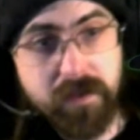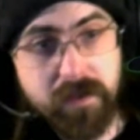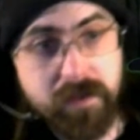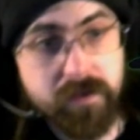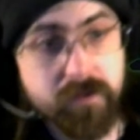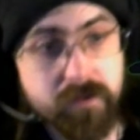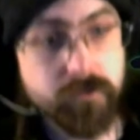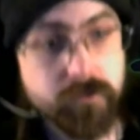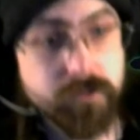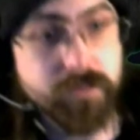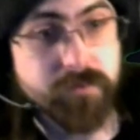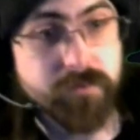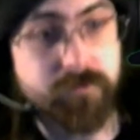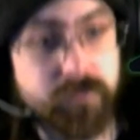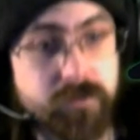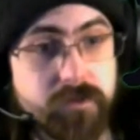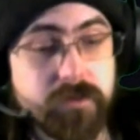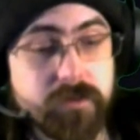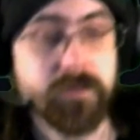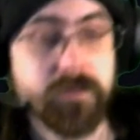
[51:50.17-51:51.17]
also give
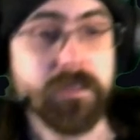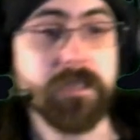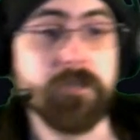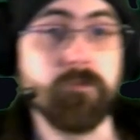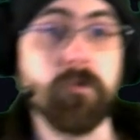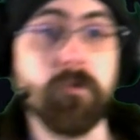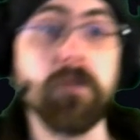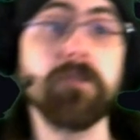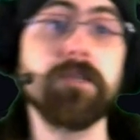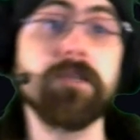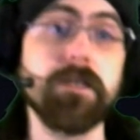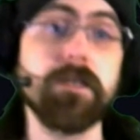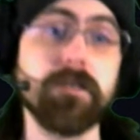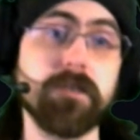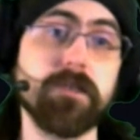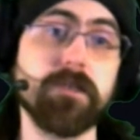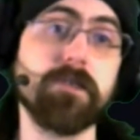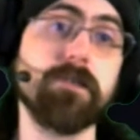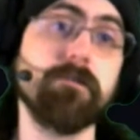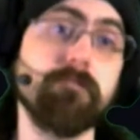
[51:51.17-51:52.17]
good data. Well,
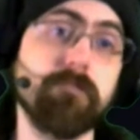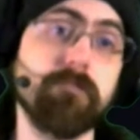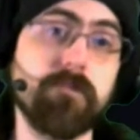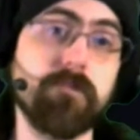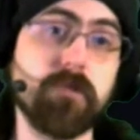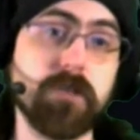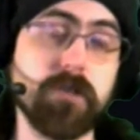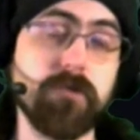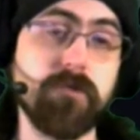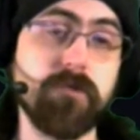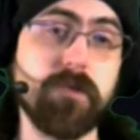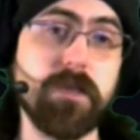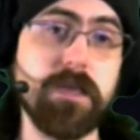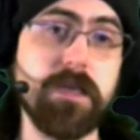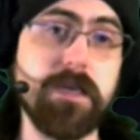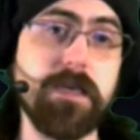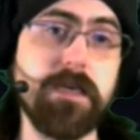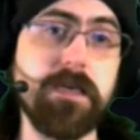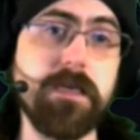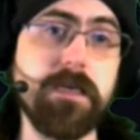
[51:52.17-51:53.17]
so
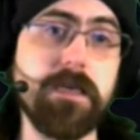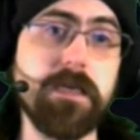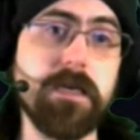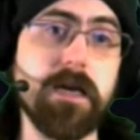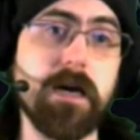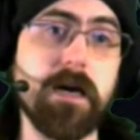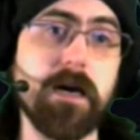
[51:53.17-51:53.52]
the